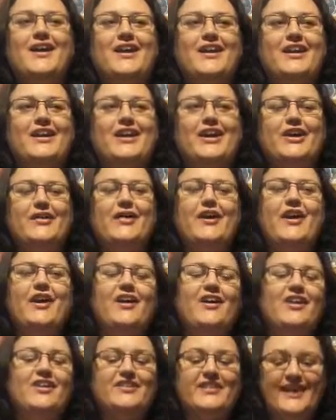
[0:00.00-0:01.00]
you know,
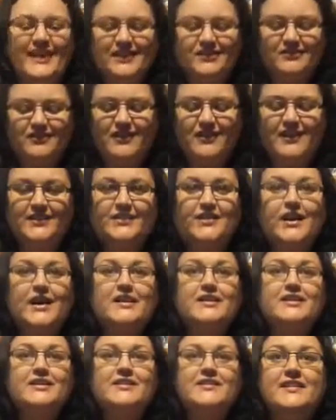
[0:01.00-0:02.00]
large, extra large, I
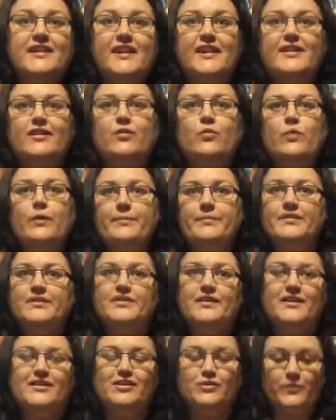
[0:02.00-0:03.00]
just said women's
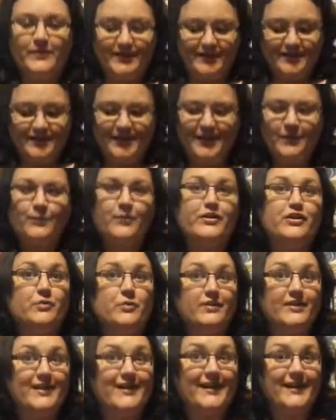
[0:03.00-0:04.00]
size 20, which is
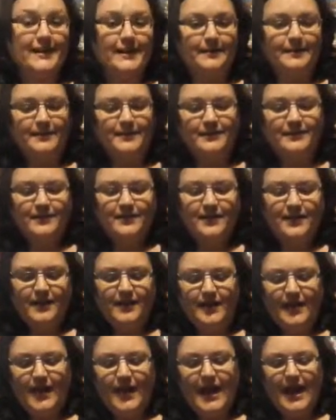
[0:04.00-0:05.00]
what I am,
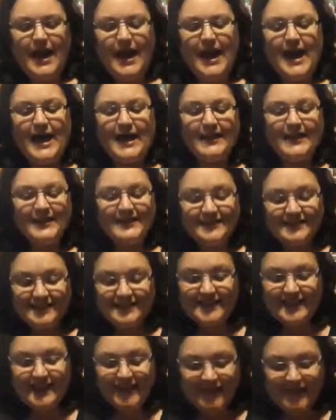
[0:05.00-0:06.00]
and let's
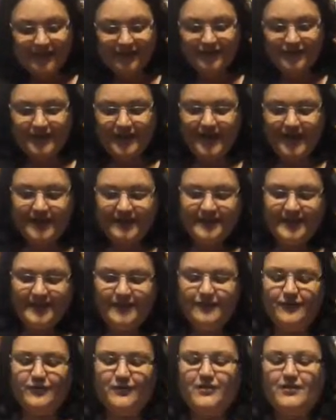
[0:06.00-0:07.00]
see if they
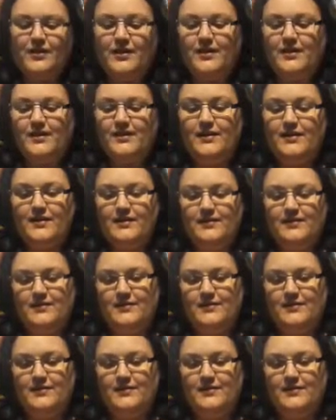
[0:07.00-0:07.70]
delivered. I